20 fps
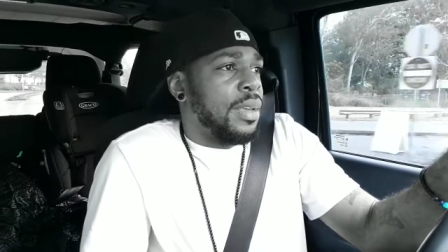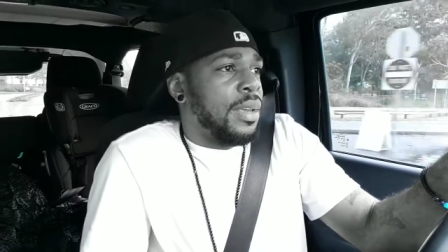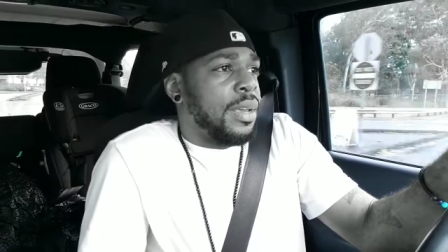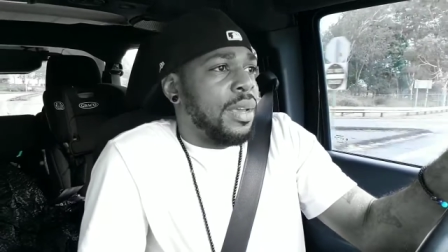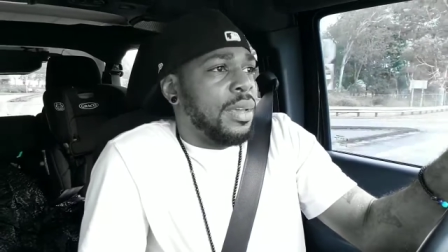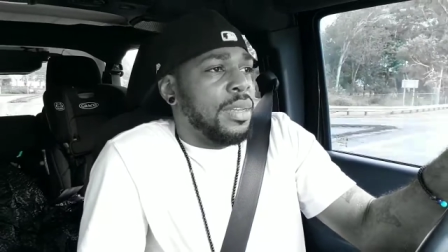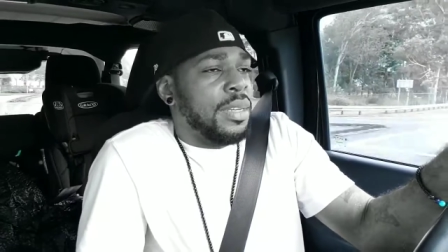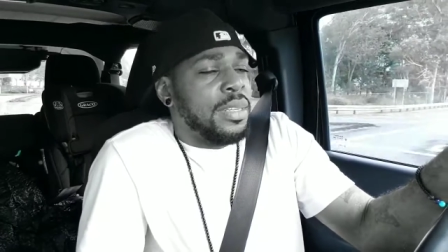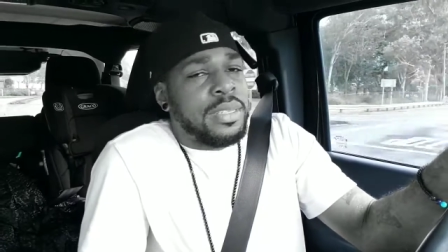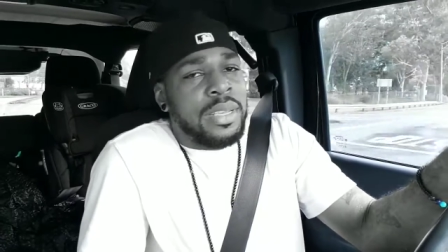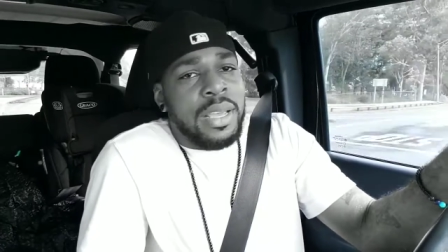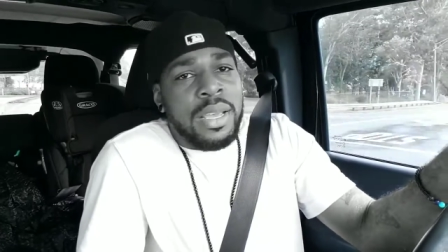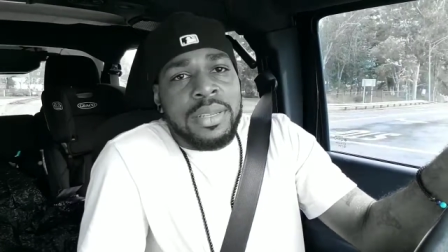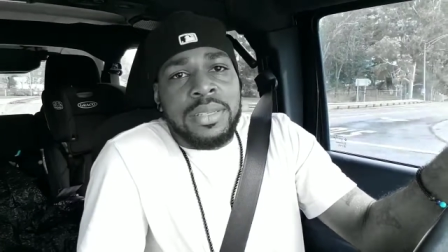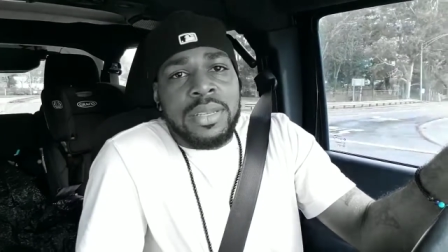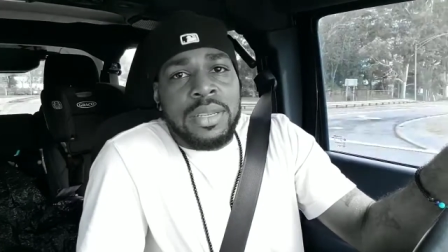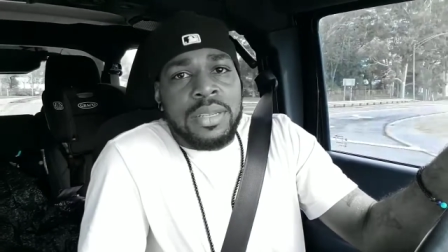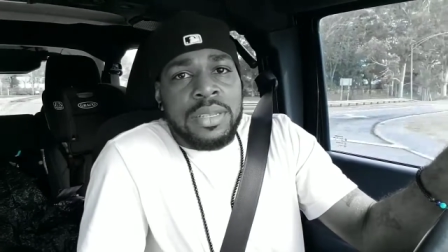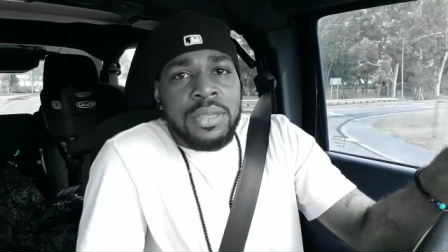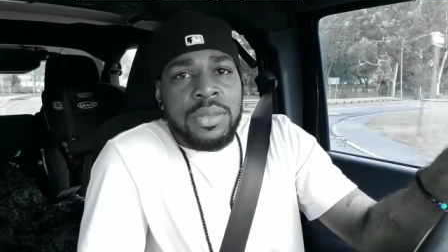And it
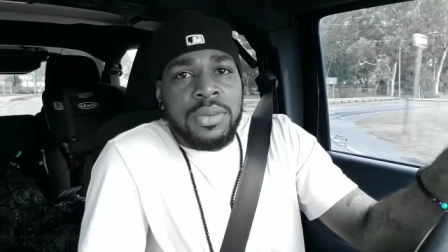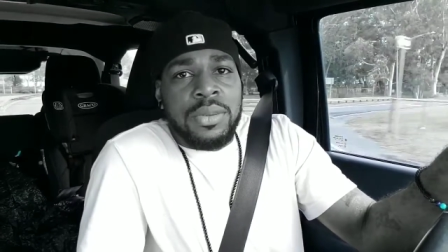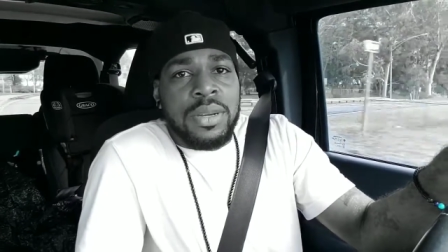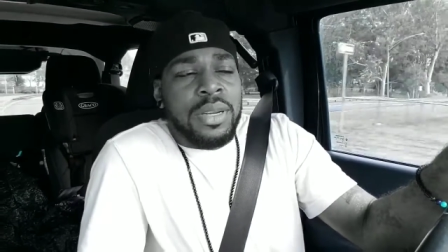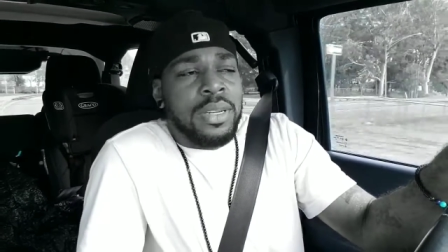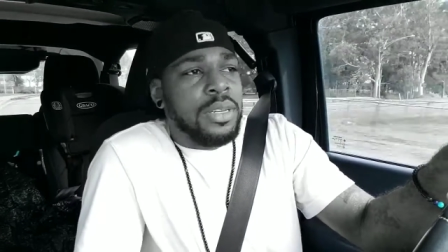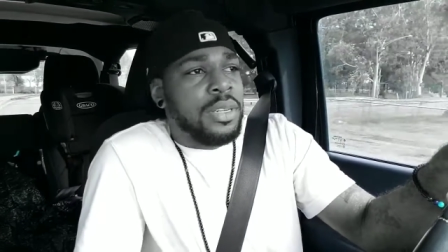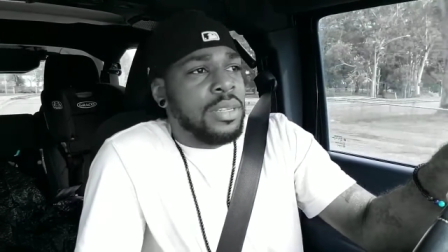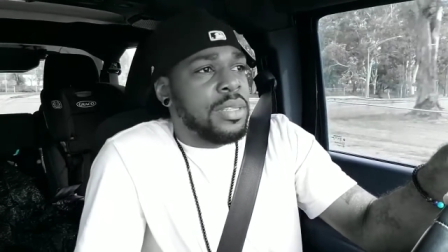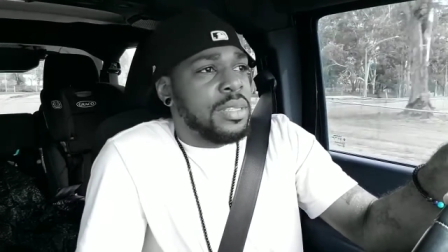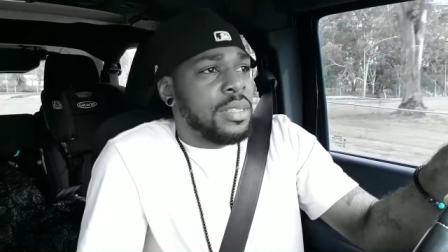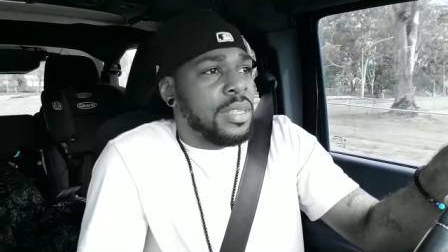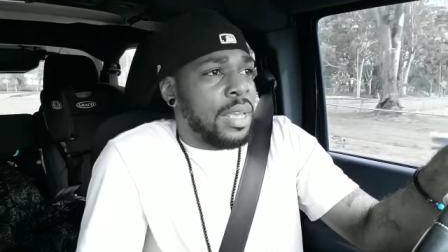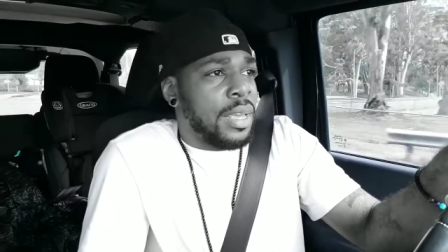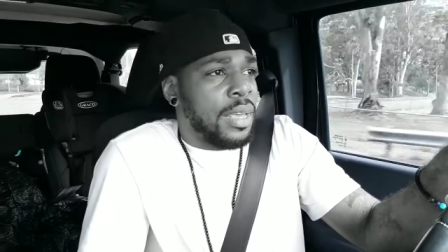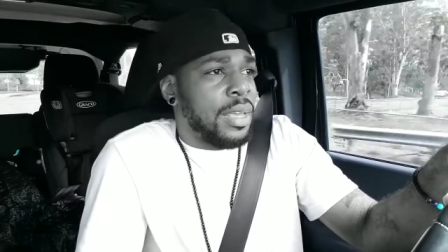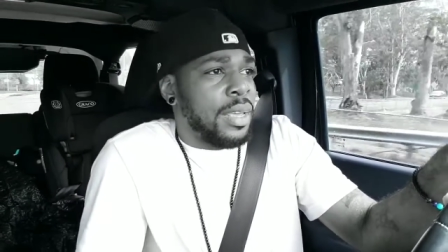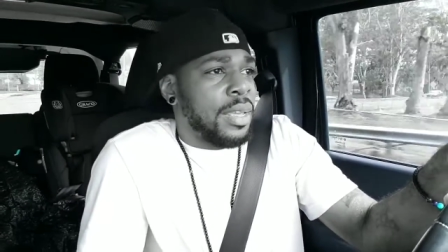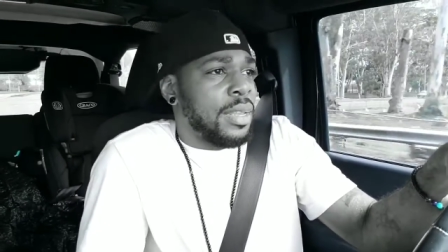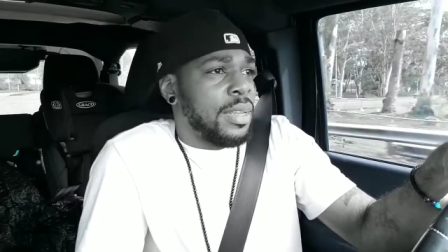takes us to
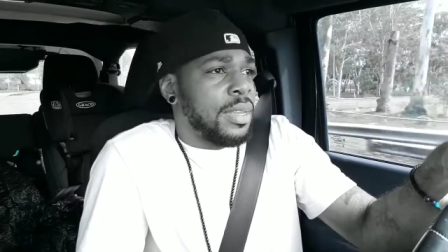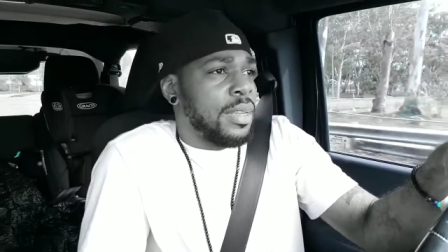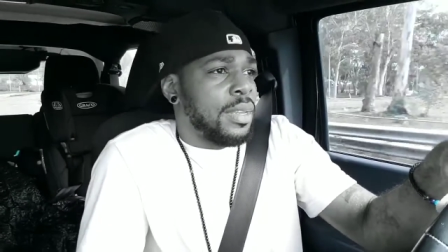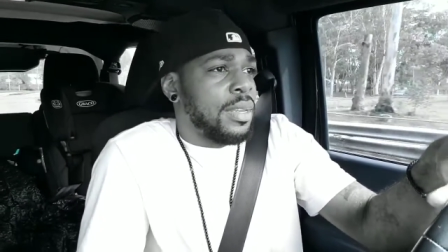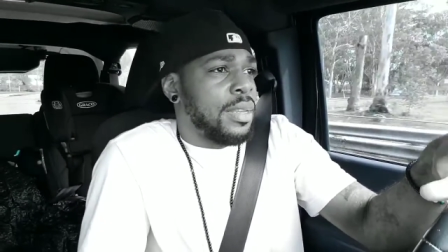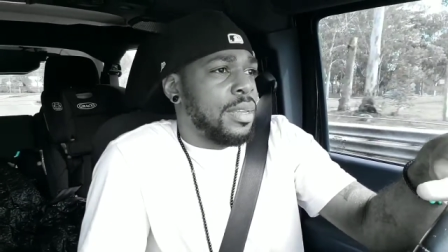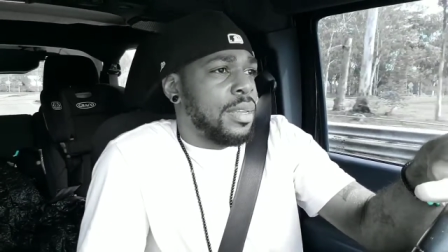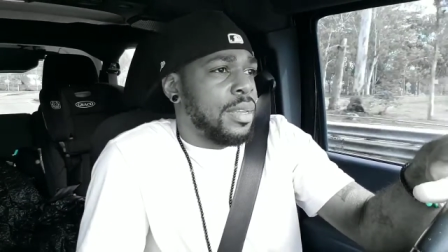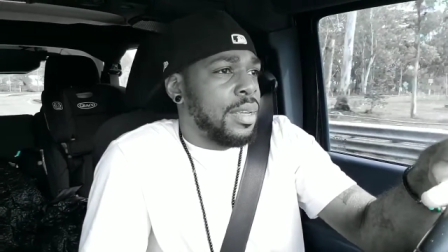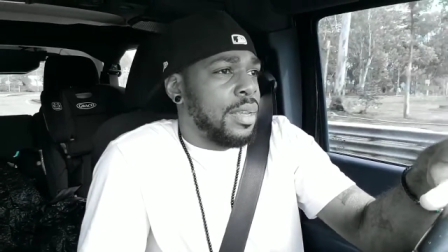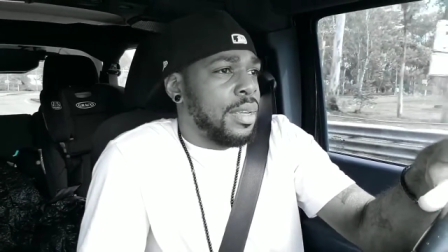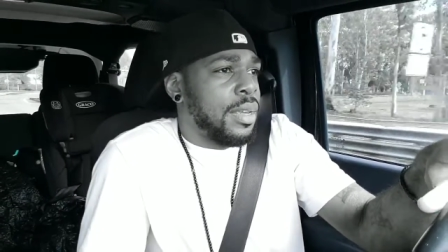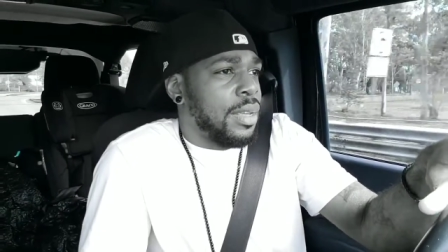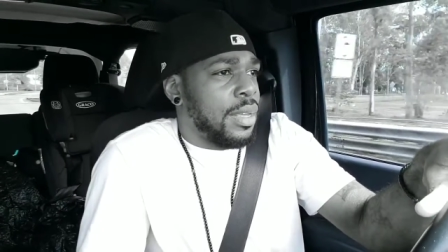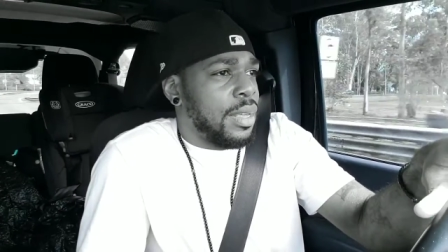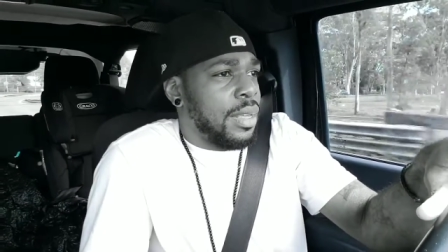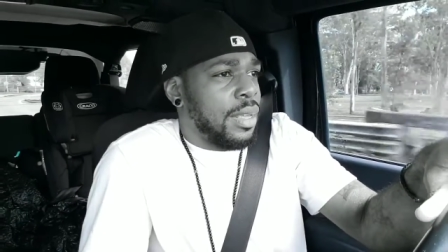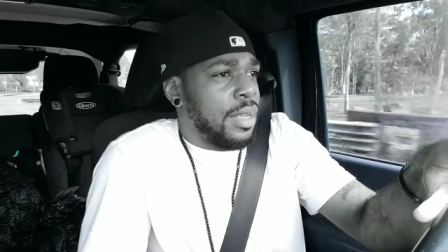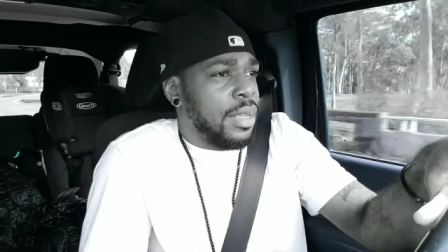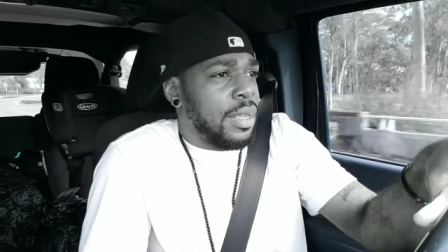understand
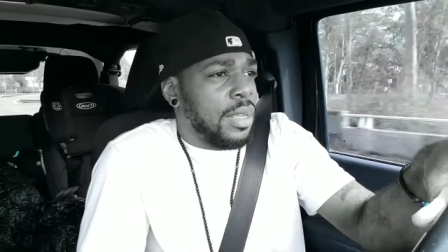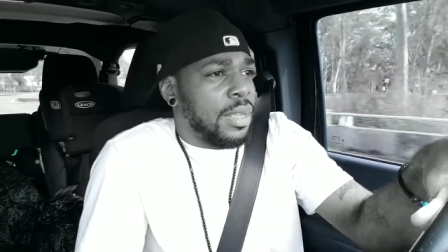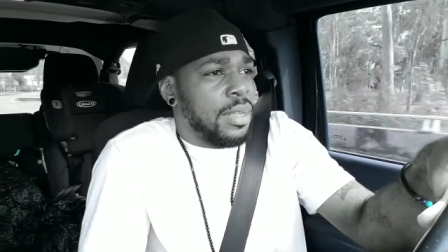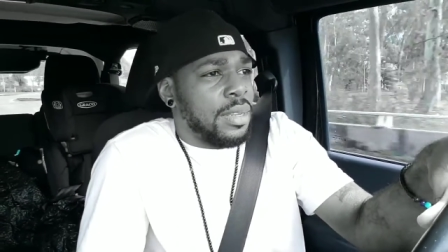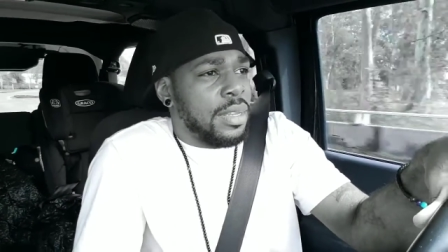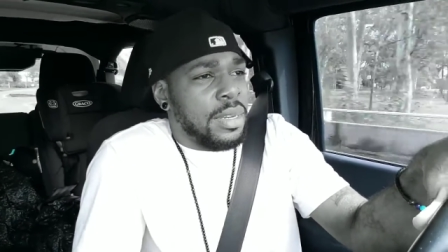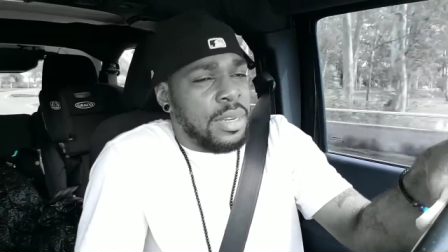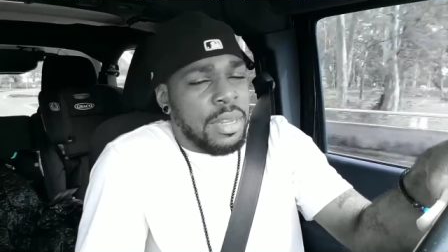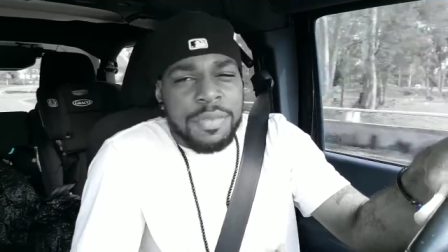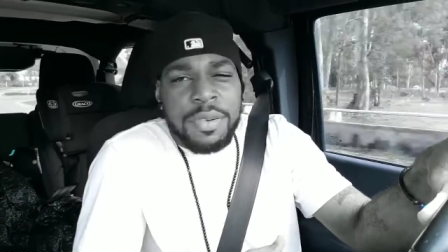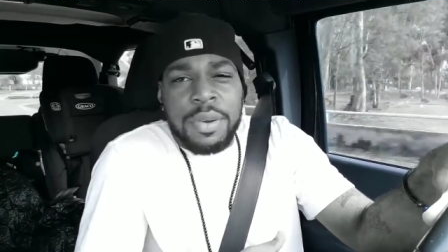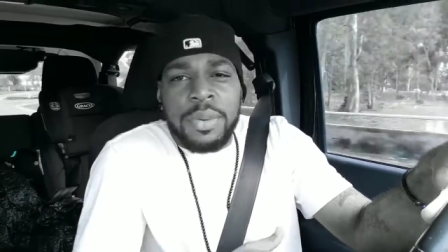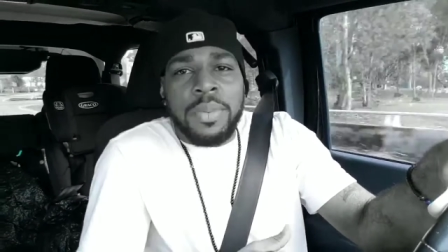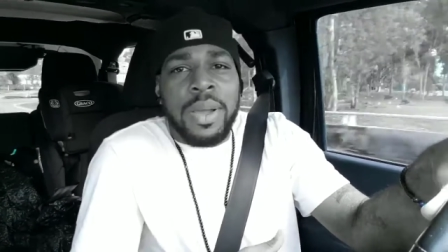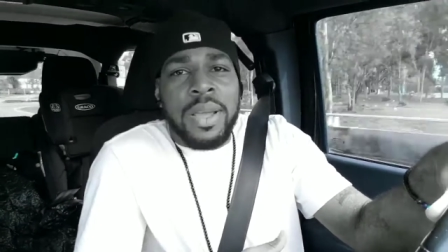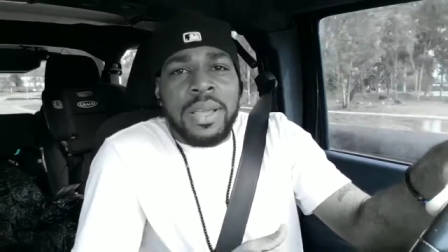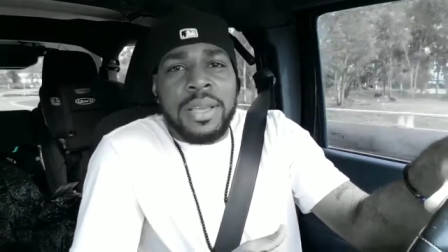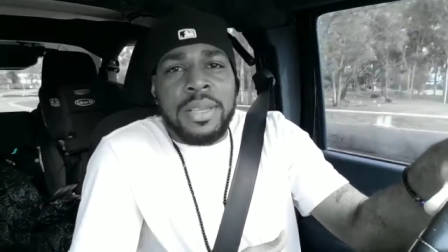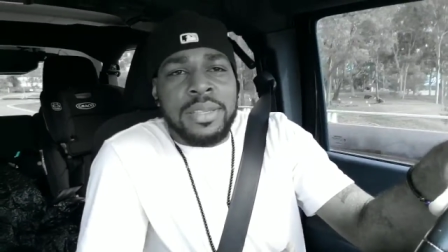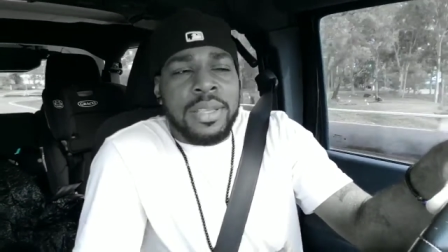the different
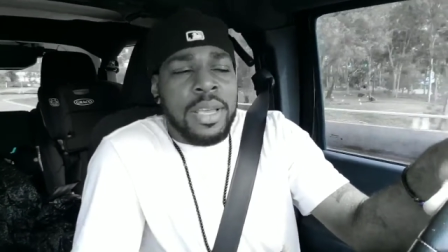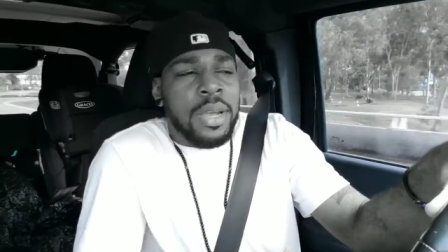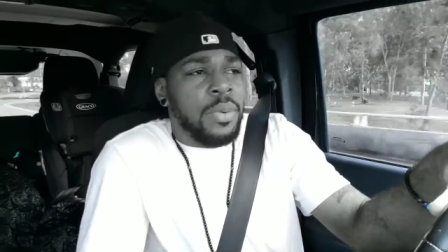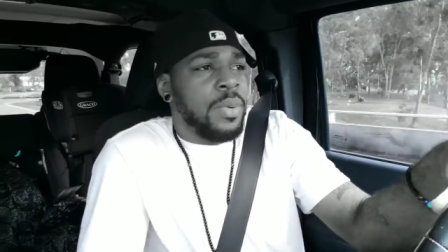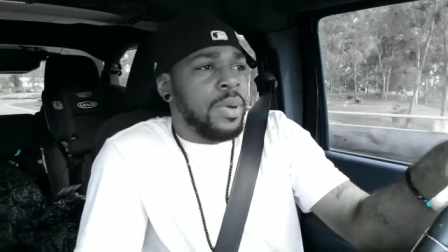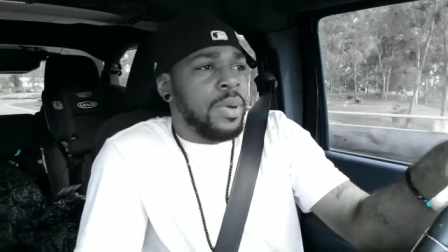ways that